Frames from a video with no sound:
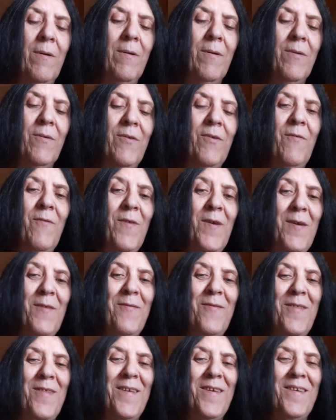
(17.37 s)
It's the 5th
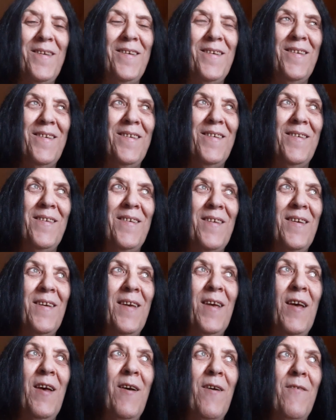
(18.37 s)

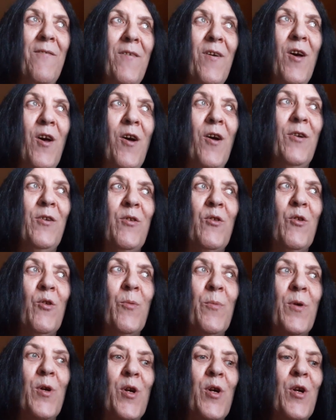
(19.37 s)
of
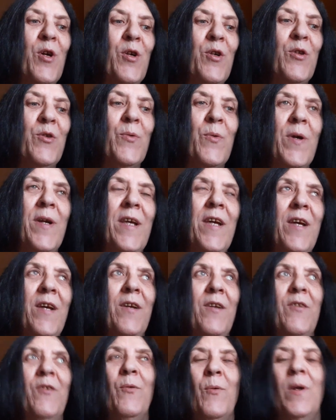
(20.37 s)
October
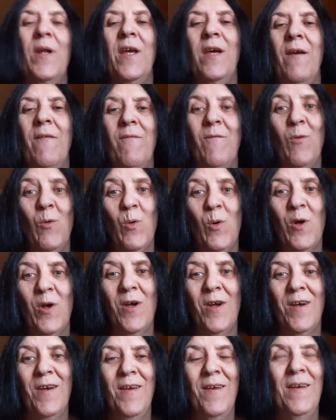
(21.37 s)
2024.
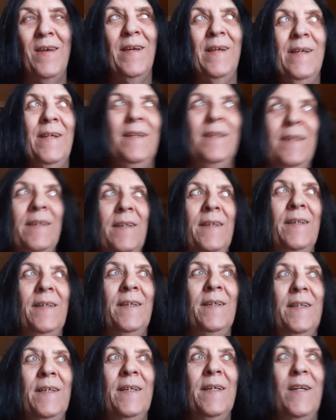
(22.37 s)

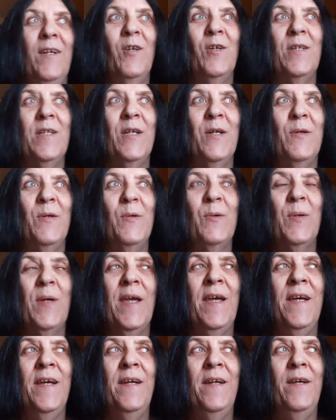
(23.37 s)
In Ontario,
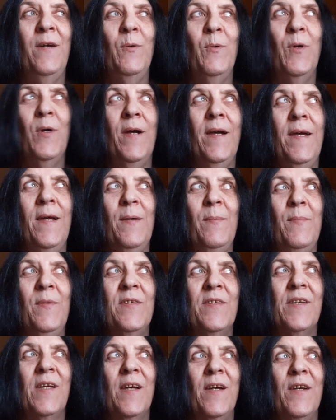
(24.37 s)
Canada, where I am, the
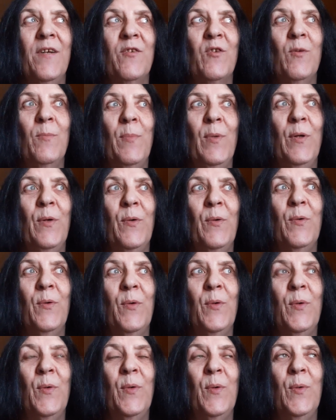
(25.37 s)
skies are blue.
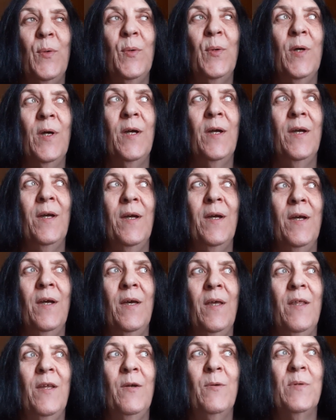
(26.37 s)

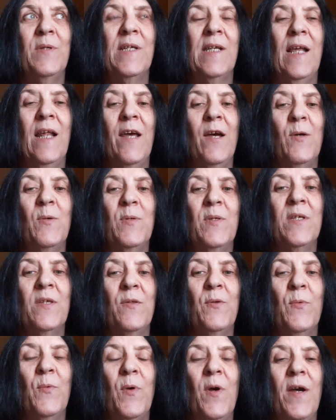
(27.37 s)
There was clouds in
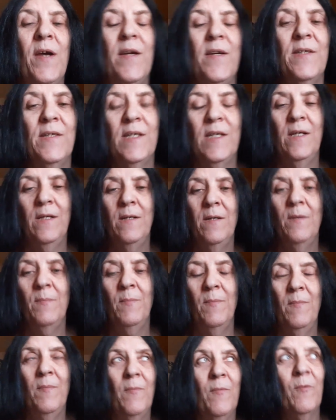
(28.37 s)
the rising,
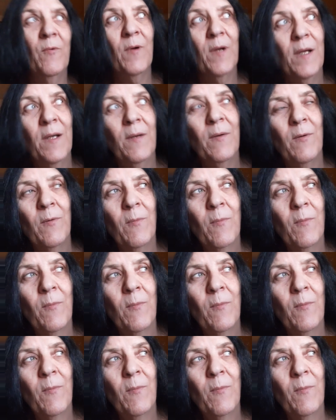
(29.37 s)
right?